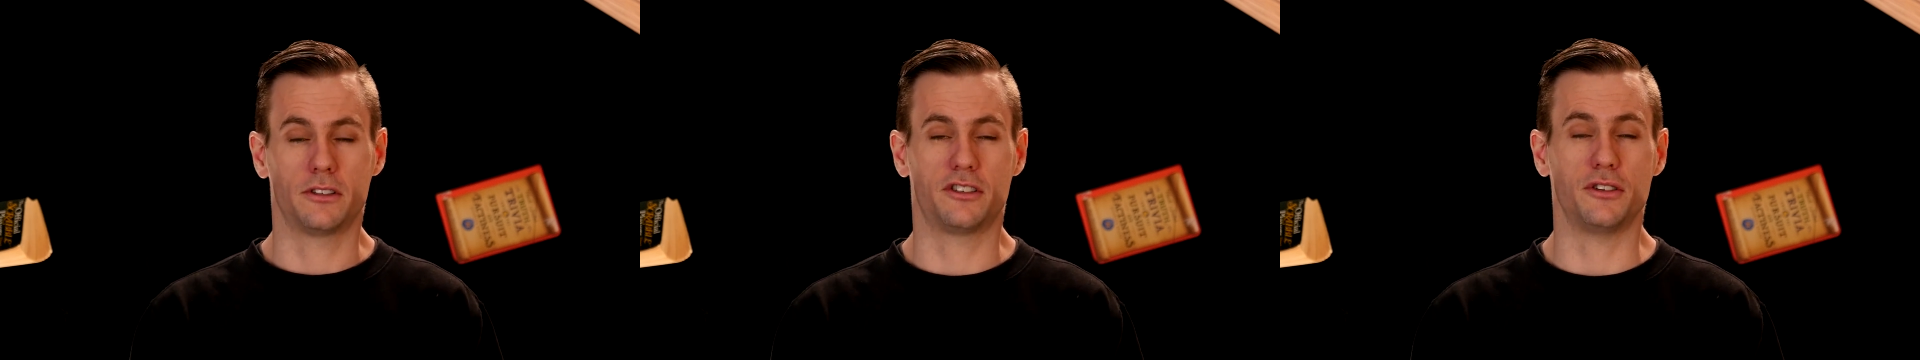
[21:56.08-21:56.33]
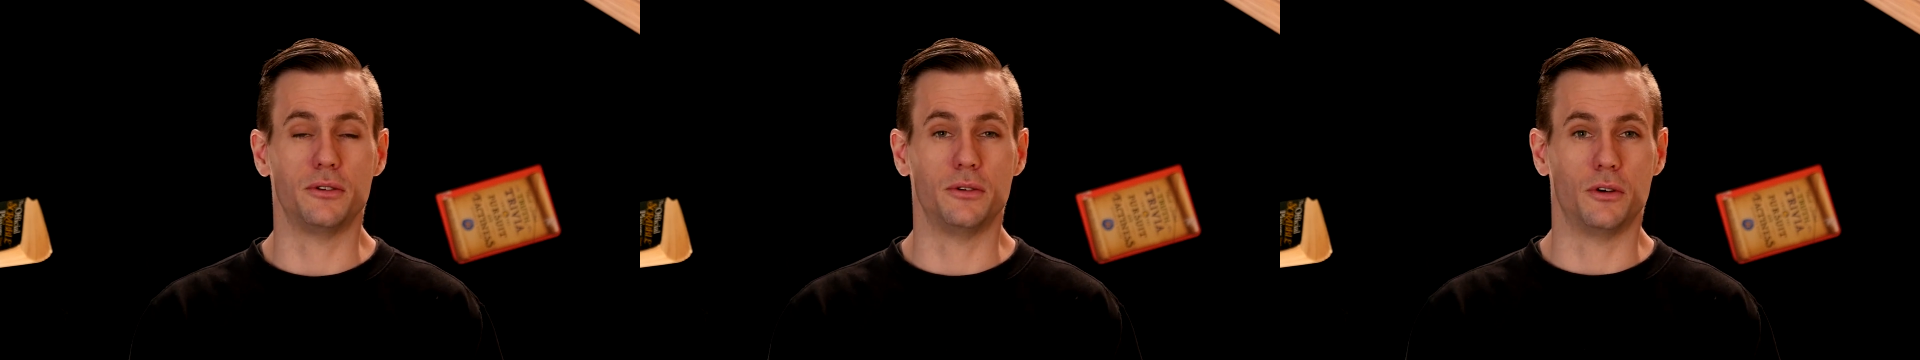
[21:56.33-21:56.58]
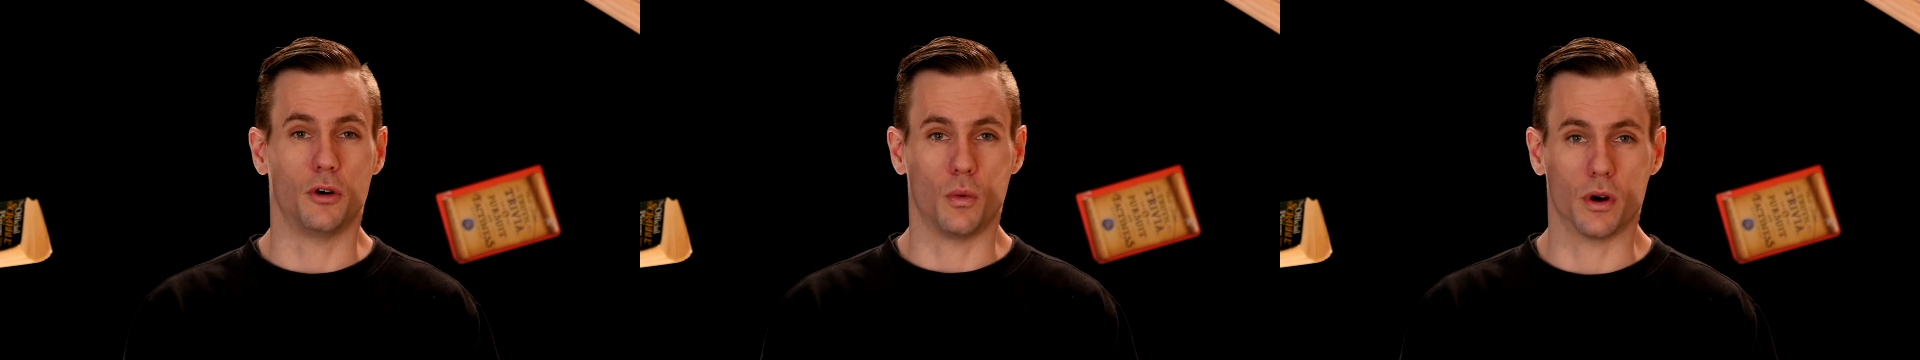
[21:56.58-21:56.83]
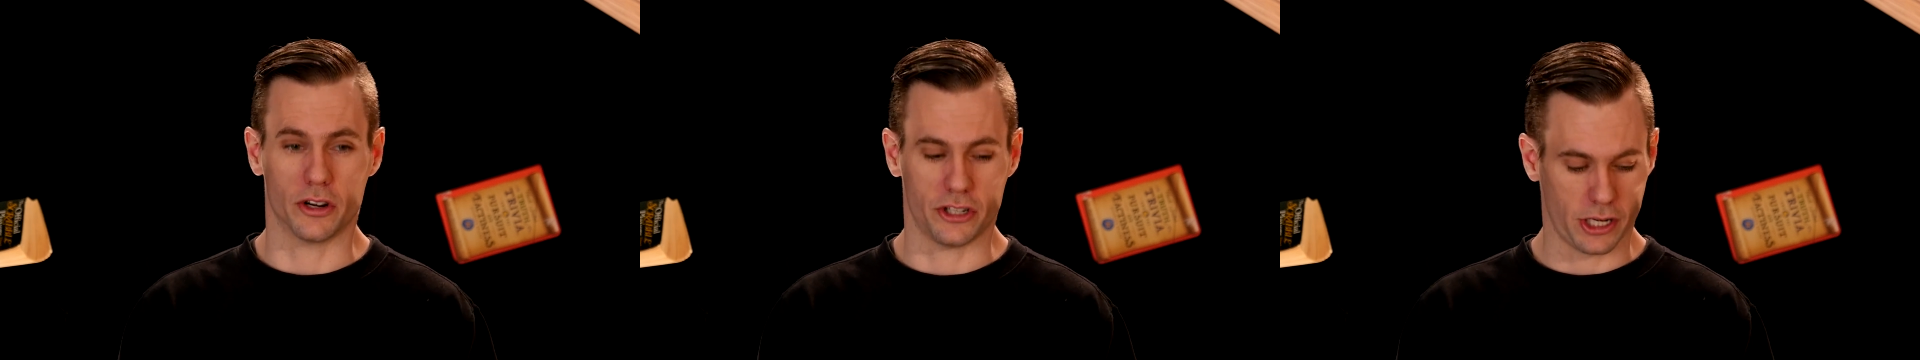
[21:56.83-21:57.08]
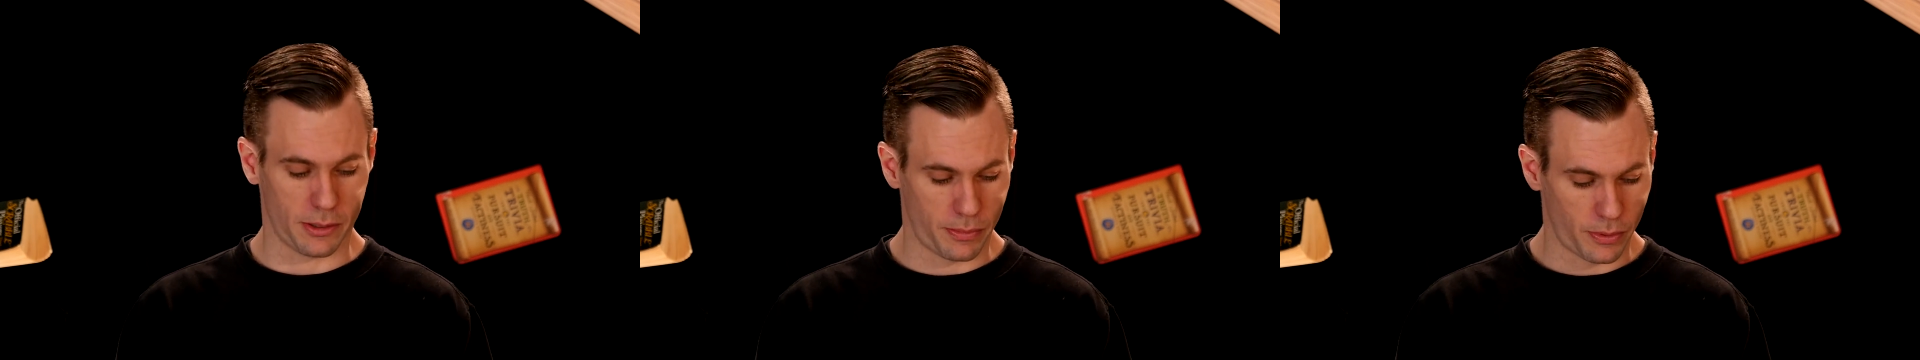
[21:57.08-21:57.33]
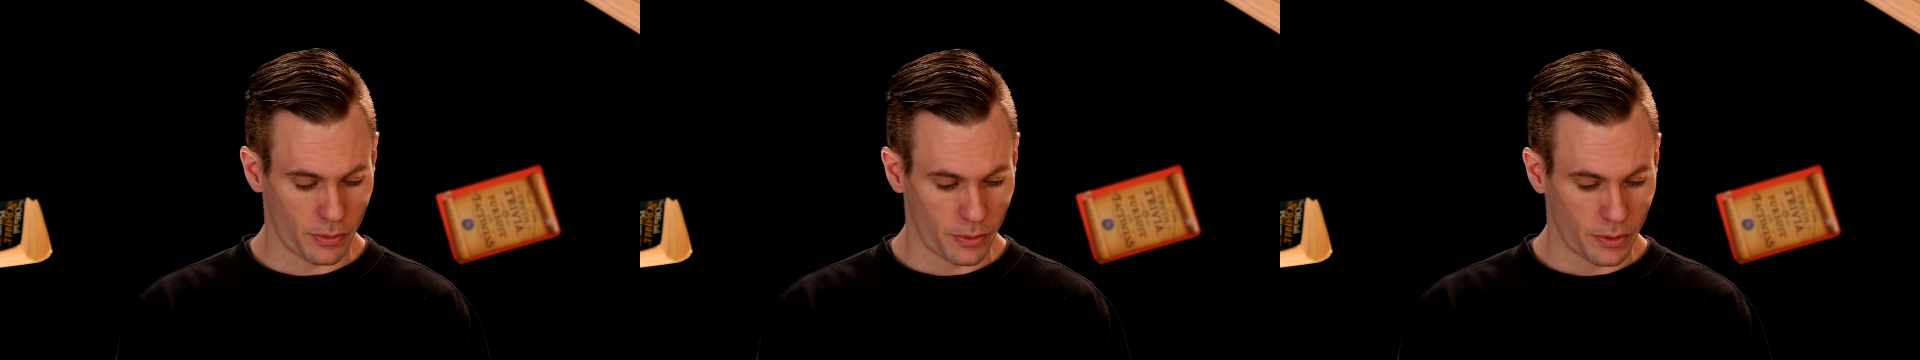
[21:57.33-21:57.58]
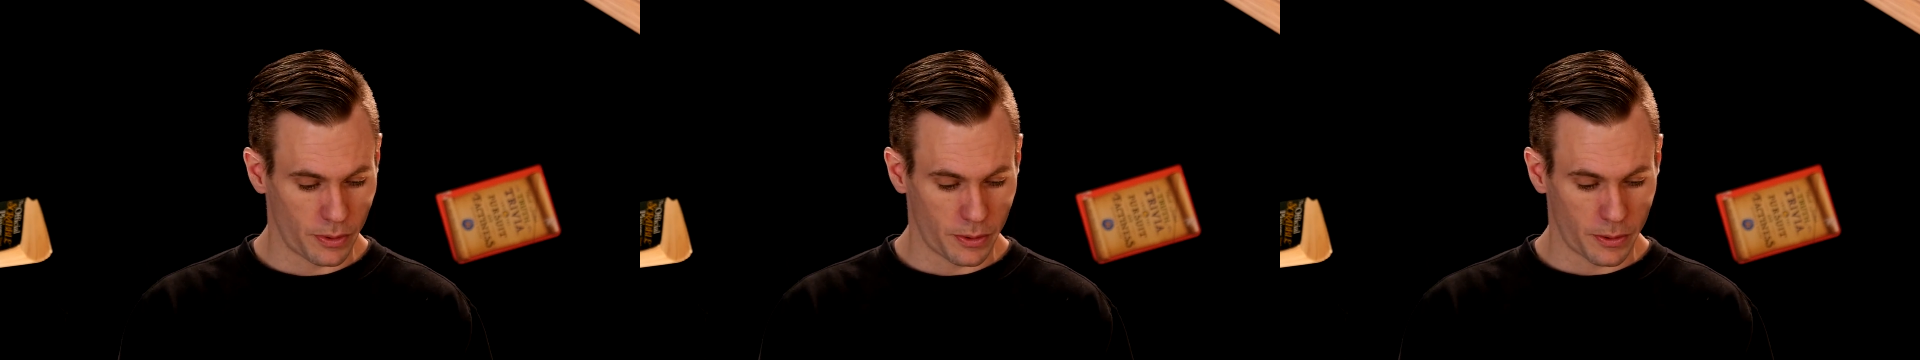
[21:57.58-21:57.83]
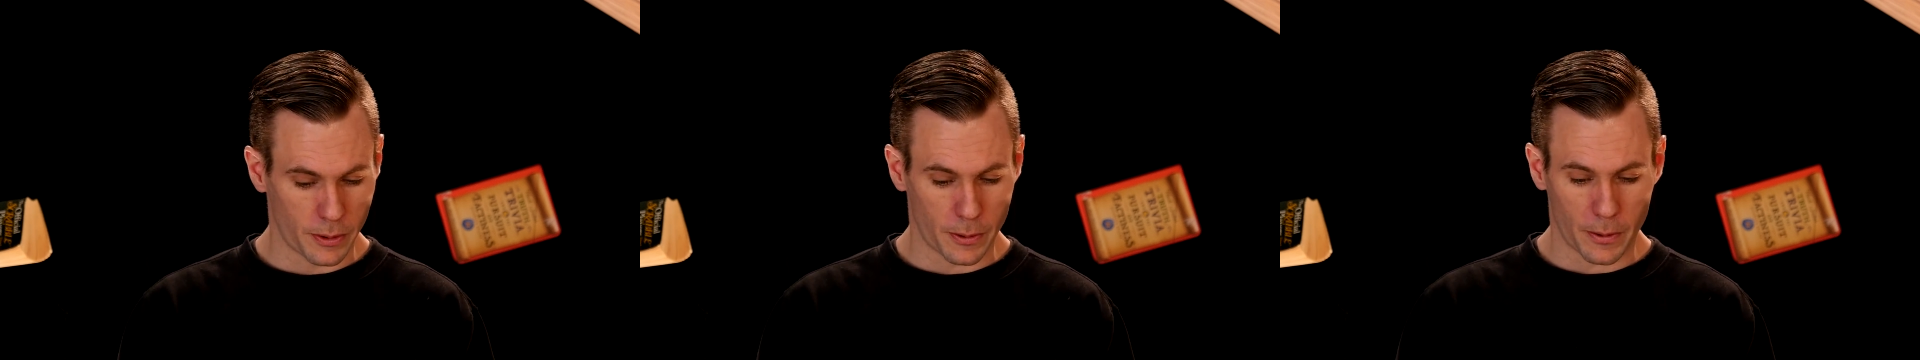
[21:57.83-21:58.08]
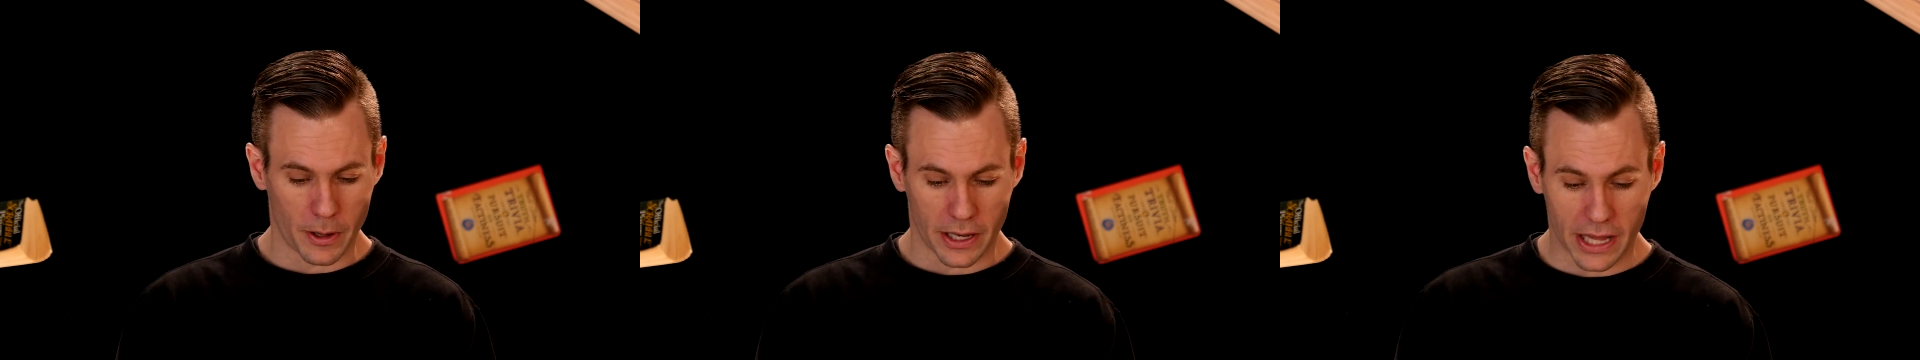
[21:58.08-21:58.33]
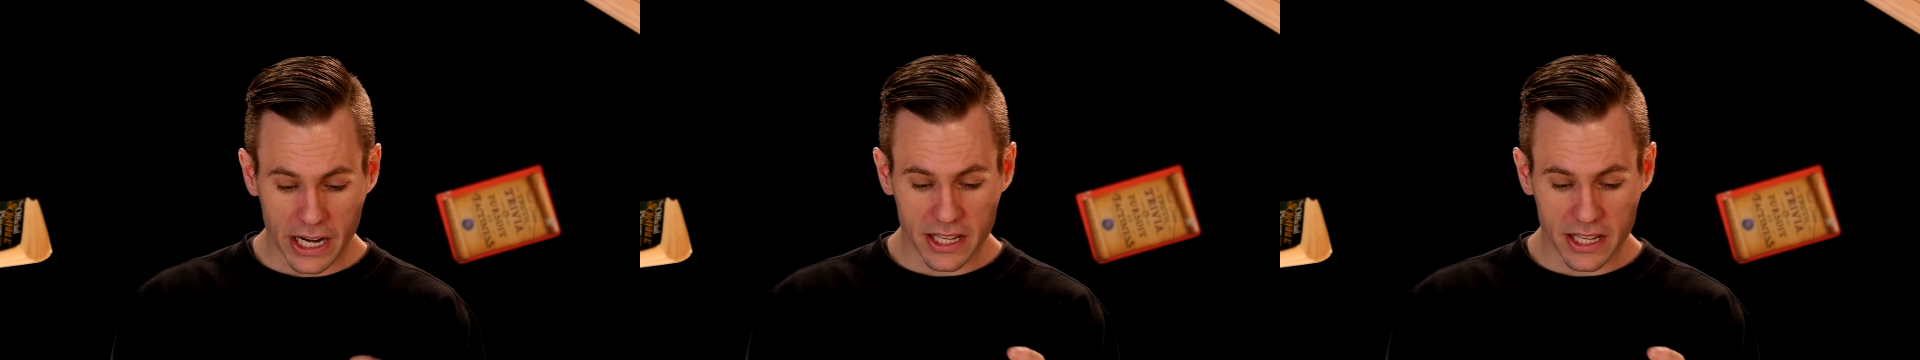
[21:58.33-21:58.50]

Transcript: to worship. And